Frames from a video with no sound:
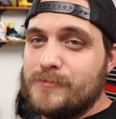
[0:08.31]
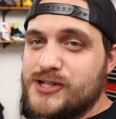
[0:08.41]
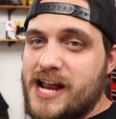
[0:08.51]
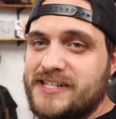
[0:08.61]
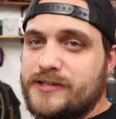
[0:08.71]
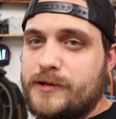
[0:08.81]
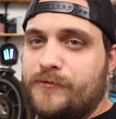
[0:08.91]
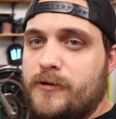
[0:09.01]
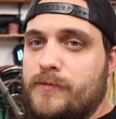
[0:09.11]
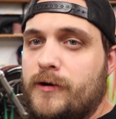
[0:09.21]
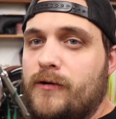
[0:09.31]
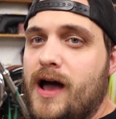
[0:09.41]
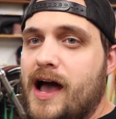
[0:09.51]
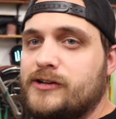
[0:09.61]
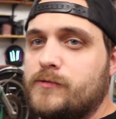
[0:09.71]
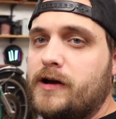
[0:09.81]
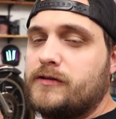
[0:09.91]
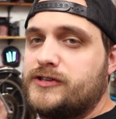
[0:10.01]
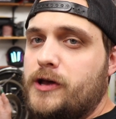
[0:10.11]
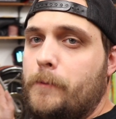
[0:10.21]
Jason's the Freeburg Garage. We
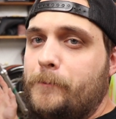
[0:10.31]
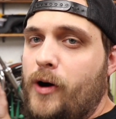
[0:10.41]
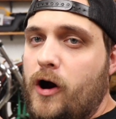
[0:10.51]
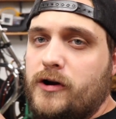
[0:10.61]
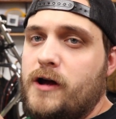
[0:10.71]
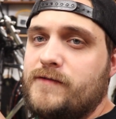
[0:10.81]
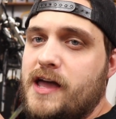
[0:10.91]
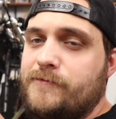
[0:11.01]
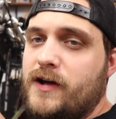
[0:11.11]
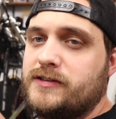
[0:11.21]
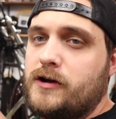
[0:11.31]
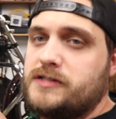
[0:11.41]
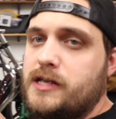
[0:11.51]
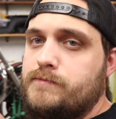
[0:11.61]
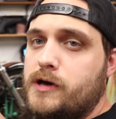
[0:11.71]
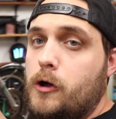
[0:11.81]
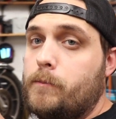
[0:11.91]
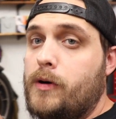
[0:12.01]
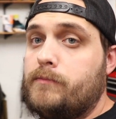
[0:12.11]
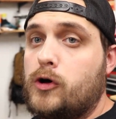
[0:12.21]
are some part of the FXRT
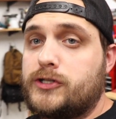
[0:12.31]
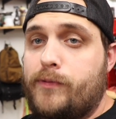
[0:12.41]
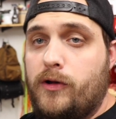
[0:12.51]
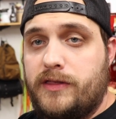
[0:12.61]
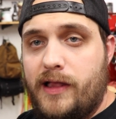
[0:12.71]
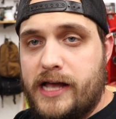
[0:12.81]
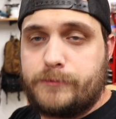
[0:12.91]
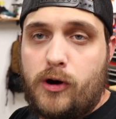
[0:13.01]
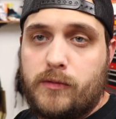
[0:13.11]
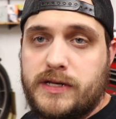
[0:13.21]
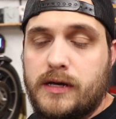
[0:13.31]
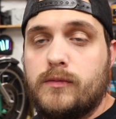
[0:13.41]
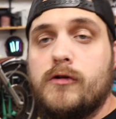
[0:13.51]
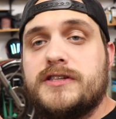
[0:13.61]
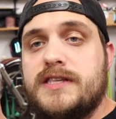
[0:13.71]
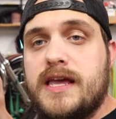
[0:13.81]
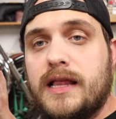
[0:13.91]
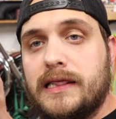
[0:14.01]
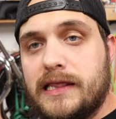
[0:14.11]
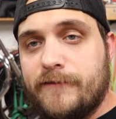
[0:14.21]
build, but most importantly, the last part we did was
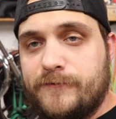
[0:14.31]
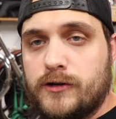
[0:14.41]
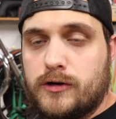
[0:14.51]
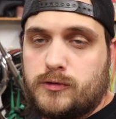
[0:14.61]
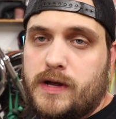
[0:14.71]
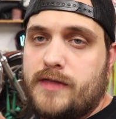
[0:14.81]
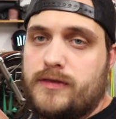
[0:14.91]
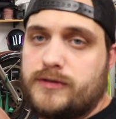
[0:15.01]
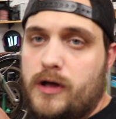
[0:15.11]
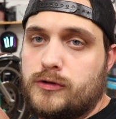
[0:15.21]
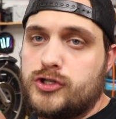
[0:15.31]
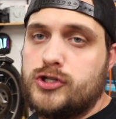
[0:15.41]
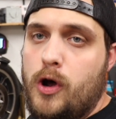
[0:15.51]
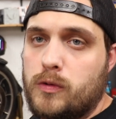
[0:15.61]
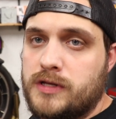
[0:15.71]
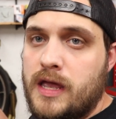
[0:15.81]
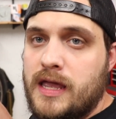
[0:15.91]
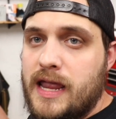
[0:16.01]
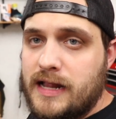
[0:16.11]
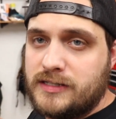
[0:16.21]
the lifters. We got those all soaked,
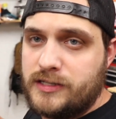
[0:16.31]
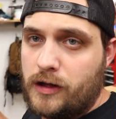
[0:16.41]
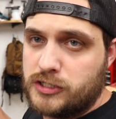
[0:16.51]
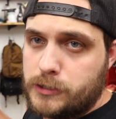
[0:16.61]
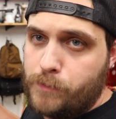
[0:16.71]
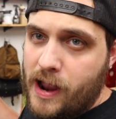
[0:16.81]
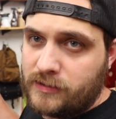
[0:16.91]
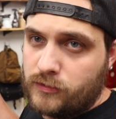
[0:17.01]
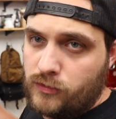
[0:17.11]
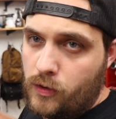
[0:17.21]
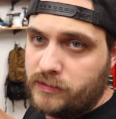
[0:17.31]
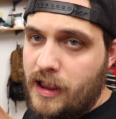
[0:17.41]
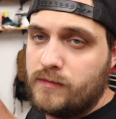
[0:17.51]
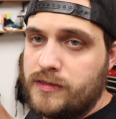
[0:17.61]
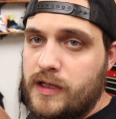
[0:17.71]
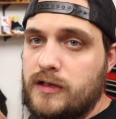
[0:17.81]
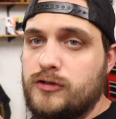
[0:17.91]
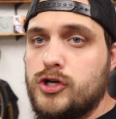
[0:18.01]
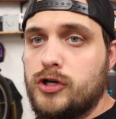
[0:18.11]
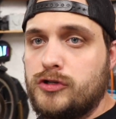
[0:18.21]
installed, spec'd, torqued. Everything
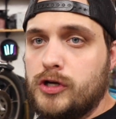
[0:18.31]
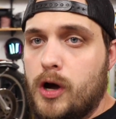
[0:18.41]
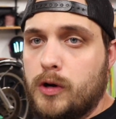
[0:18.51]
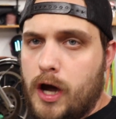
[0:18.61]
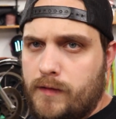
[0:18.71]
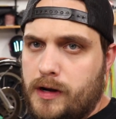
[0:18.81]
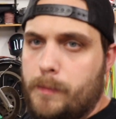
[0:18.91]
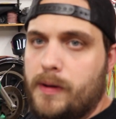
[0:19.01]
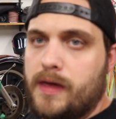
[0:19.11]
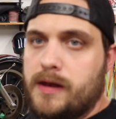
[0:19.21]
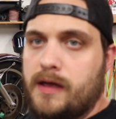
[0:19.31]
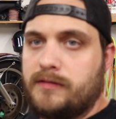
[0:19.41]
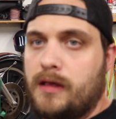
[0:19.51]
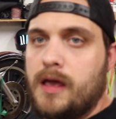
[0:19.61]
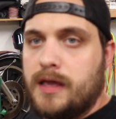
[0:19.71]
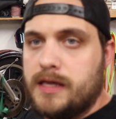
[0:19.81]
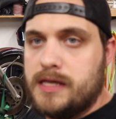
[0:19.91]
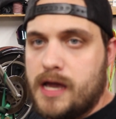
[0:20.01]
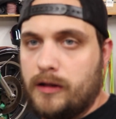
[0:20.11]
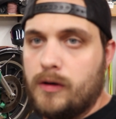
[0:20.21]
is good to go, covered up by that nice
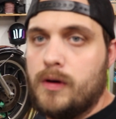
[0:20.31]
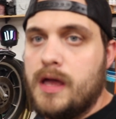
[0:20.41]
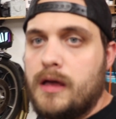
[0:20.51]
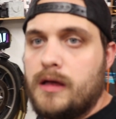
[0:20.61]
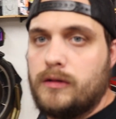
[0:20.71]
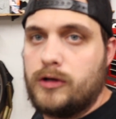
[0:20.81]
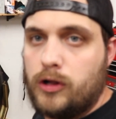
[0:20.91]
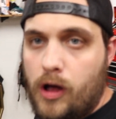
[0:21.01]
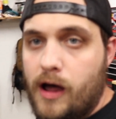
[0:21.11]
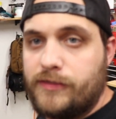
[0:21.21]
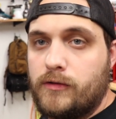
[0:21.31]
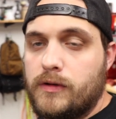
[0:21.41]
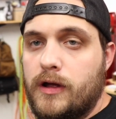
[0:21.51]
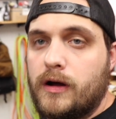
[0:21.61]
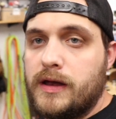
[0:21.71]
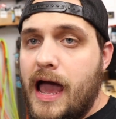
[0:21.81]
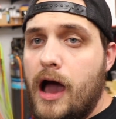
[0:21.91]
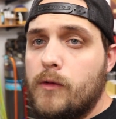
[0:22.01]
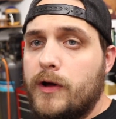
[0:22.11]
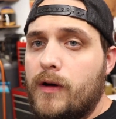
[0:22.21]
yellow cloth over there. And
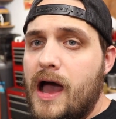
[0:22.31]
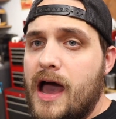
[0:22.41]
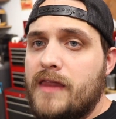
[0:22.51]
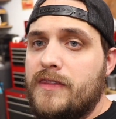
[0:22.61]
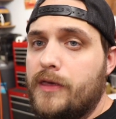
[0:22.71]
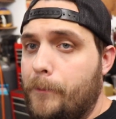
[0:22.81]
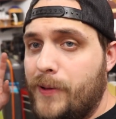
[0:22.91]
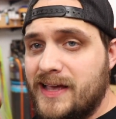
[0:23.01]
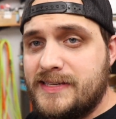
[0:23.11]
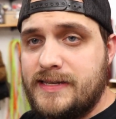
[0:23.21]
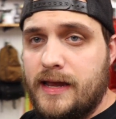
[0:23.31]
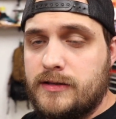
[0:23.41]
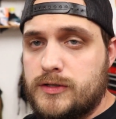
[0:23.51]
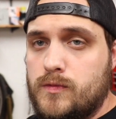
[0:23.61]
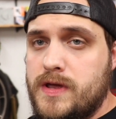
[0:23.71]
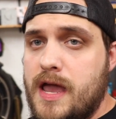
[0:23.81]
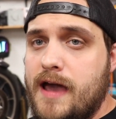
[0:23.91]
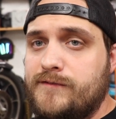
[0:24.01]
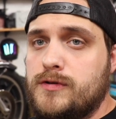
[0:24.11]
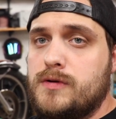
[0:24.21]
now we are on the pistons. We
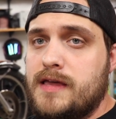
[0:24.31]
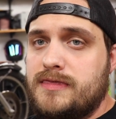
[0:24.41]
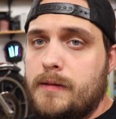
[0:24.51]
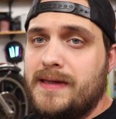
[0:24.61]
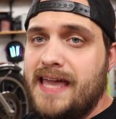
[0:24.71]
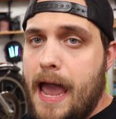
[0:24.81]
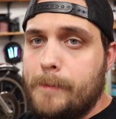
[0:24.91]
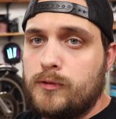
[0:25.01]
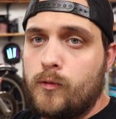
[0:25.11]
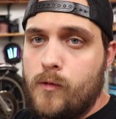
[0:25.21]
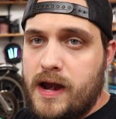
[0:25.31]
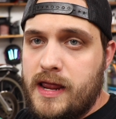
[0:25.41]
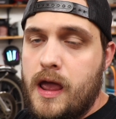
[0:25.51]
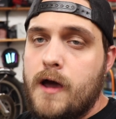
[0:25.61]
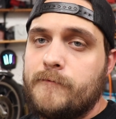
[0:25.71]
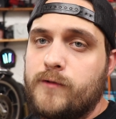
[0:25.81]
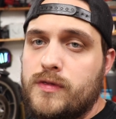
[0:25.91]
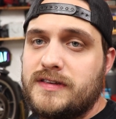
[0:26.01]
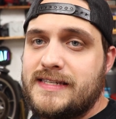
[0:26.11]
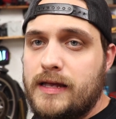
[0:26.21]
have to get them gapped ready for
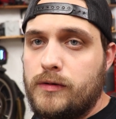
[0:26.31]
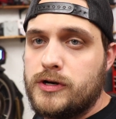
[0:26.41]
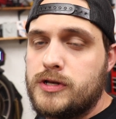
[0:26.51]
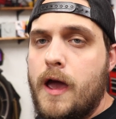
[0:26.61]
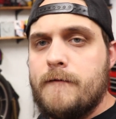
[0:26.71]
the cylinders.